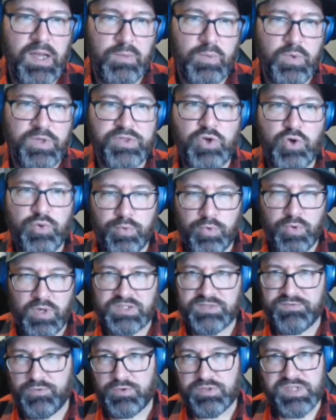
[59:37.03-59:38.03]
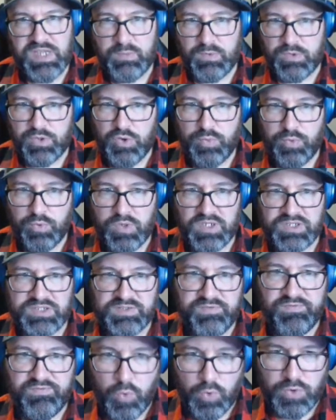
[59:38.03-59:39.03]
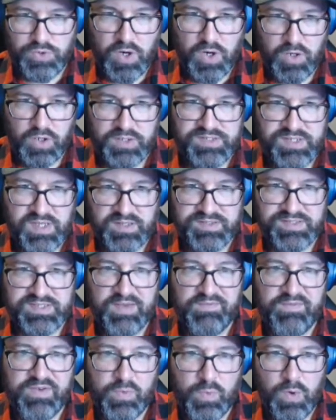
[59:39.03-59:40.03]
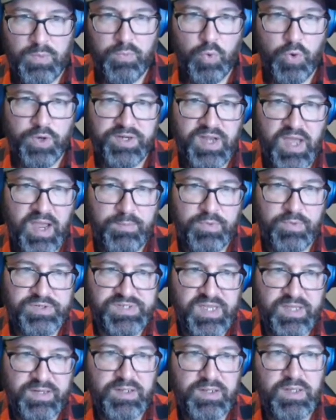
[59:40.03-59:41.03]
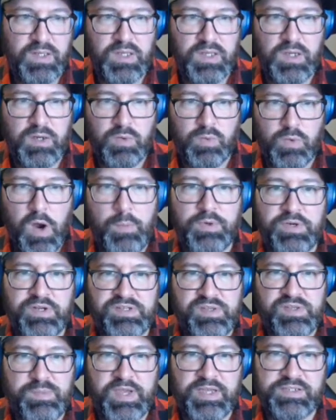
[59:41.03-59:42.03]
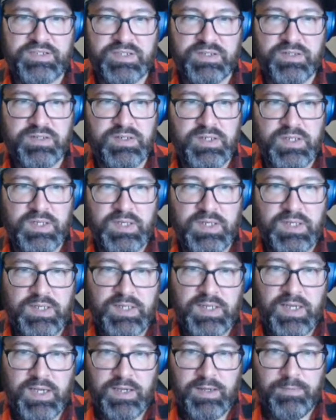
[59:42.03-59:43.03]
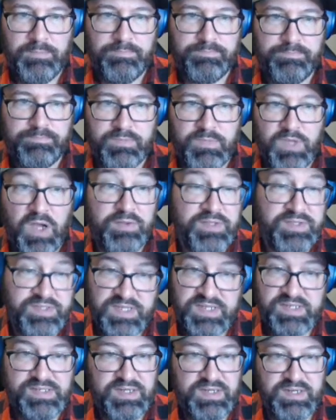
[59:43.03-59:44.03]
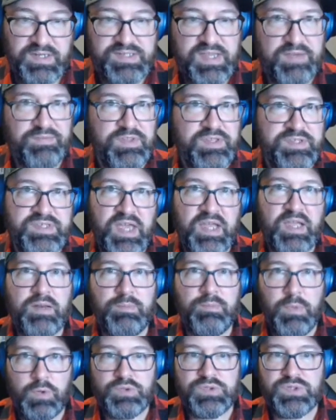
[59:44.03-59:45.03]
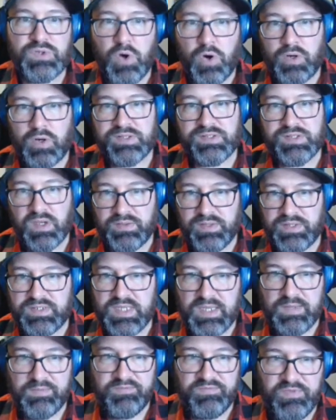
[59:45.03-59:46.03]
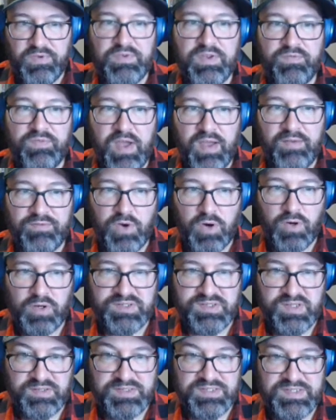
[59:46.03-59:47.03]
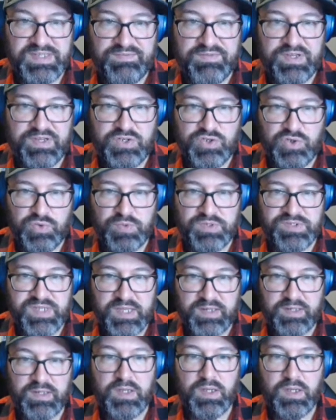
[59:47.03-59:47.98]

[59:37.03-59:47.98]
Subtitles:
with Cooper Rush, first game with Cooper Rush, 4 targets on 71.9% route participation. On the season, he does have the second most targets on the team, 55 targets on 72%